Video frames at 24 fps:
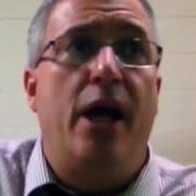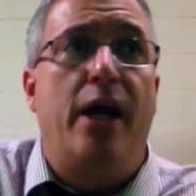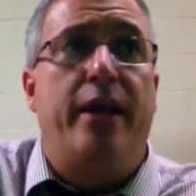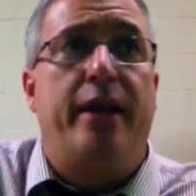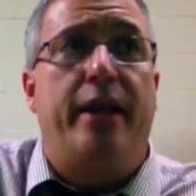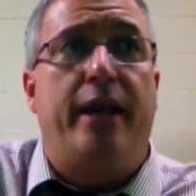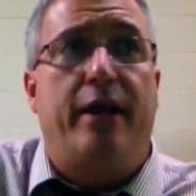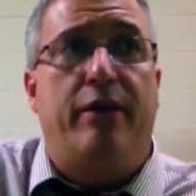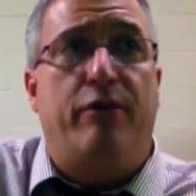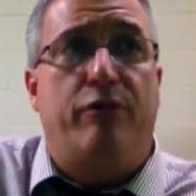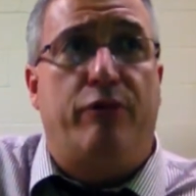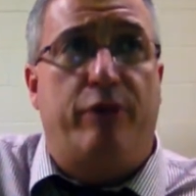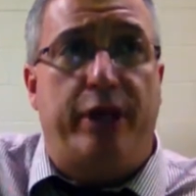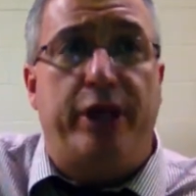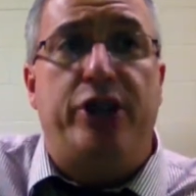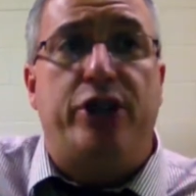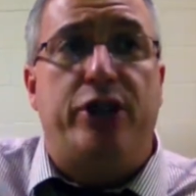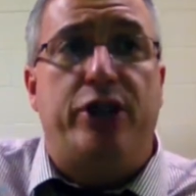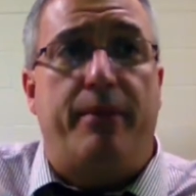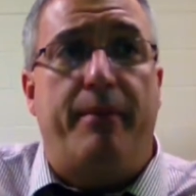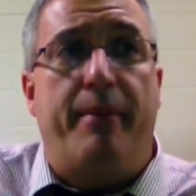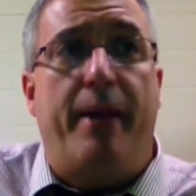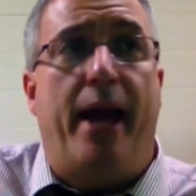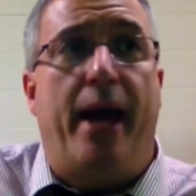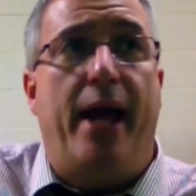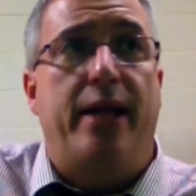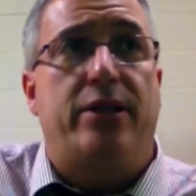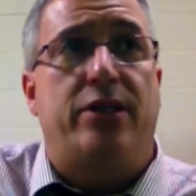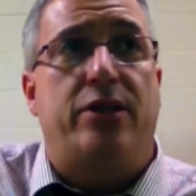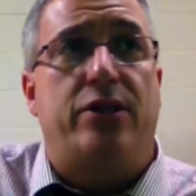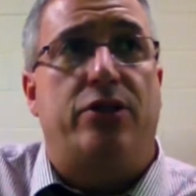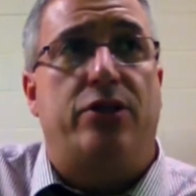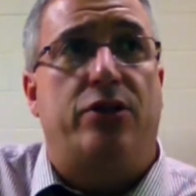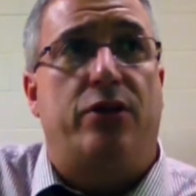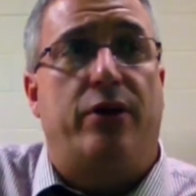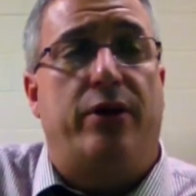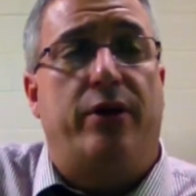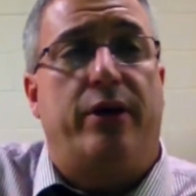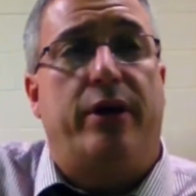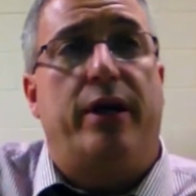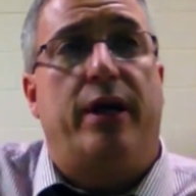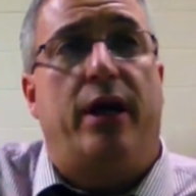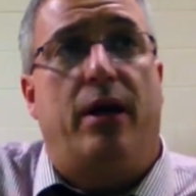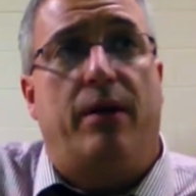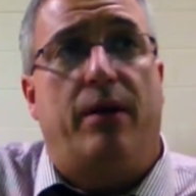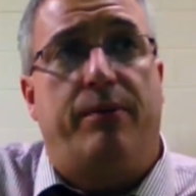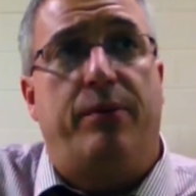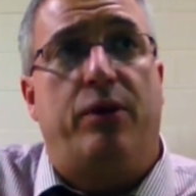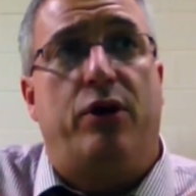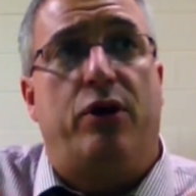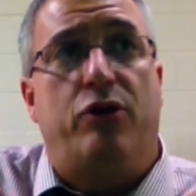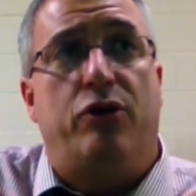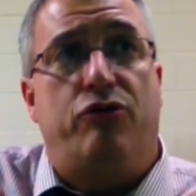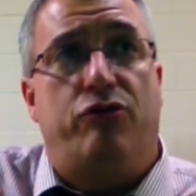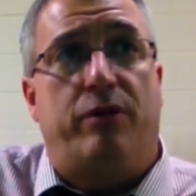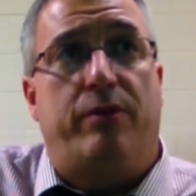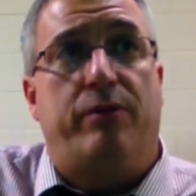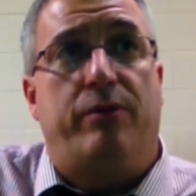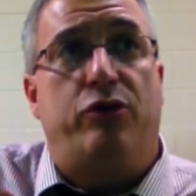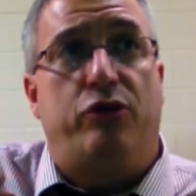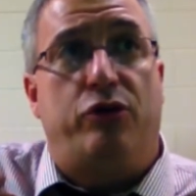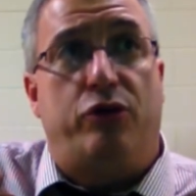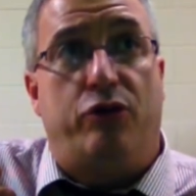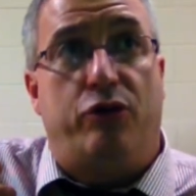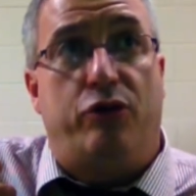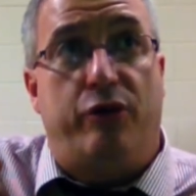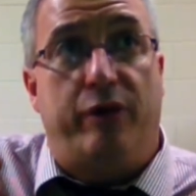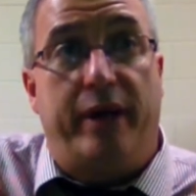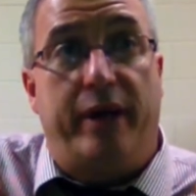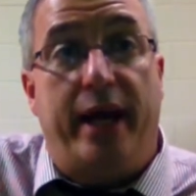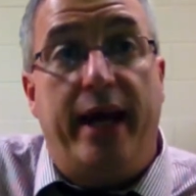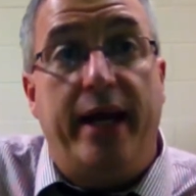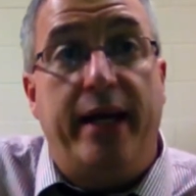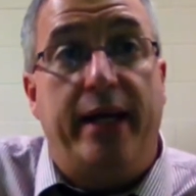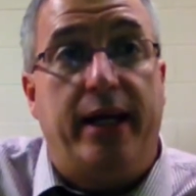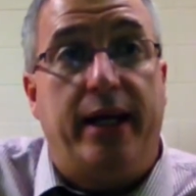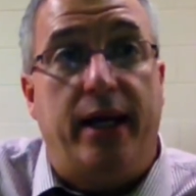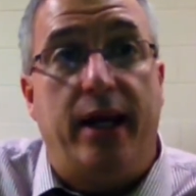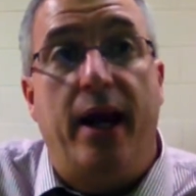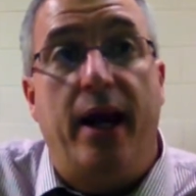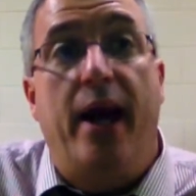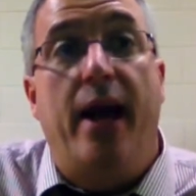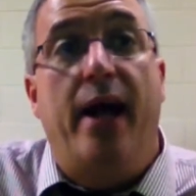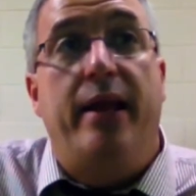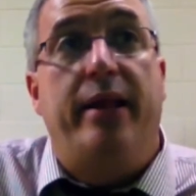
they reach the masses, so they're going to help contribute to creating